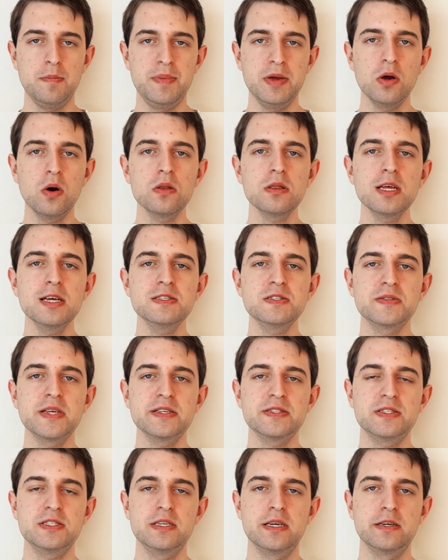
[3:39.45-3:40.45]
Beyond these
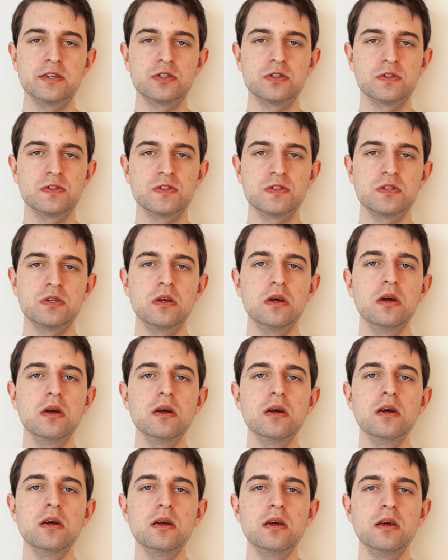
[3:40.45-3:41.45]
destinations,
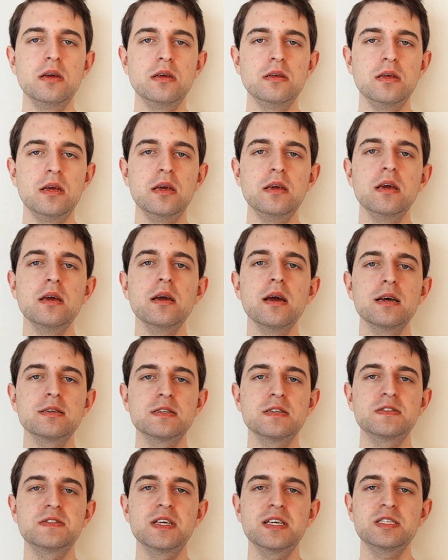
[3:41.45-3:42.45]
EE
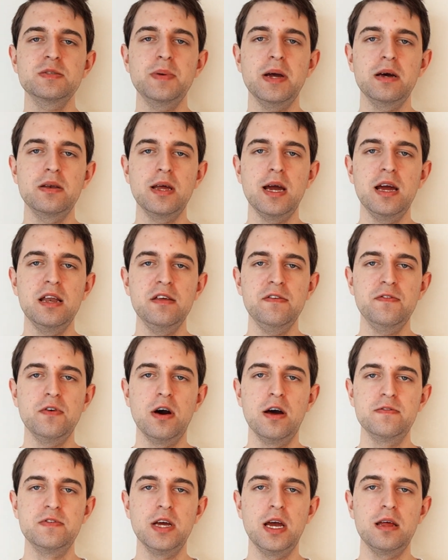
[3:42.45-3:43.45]
has a
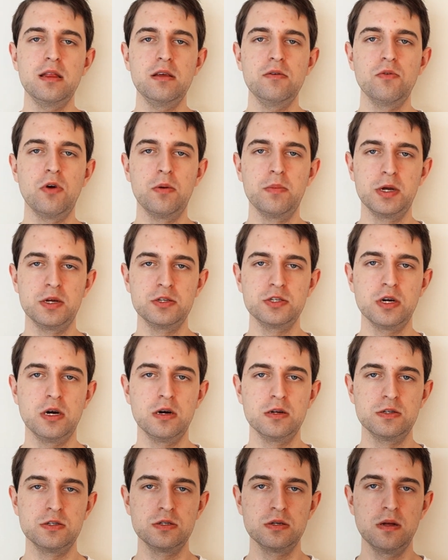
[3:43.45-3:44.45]
£6.85 daily roaming
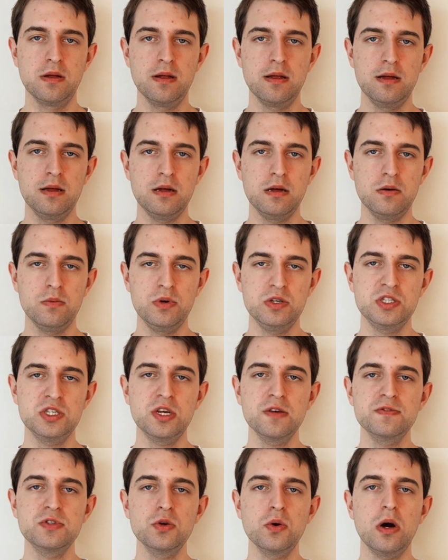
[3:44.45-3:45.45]
charge, which
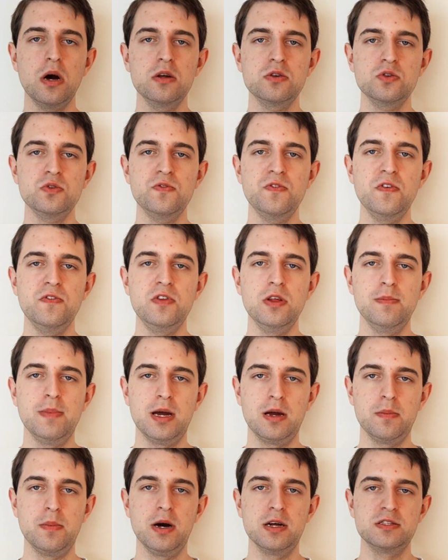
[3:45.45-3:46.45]
gives you 150
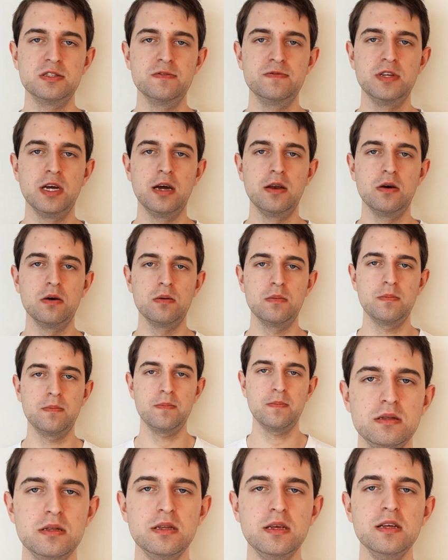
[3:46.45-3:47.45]
megabytes of data.
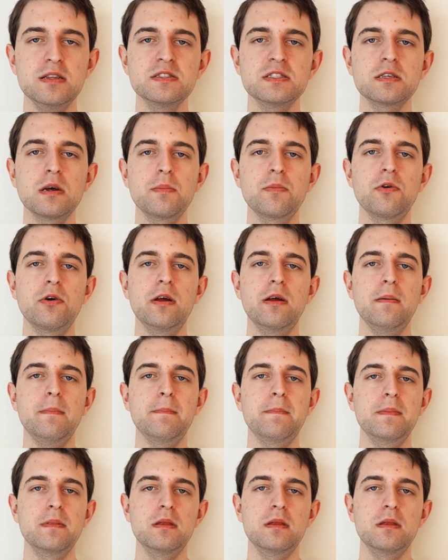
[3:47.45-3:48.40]
In summary,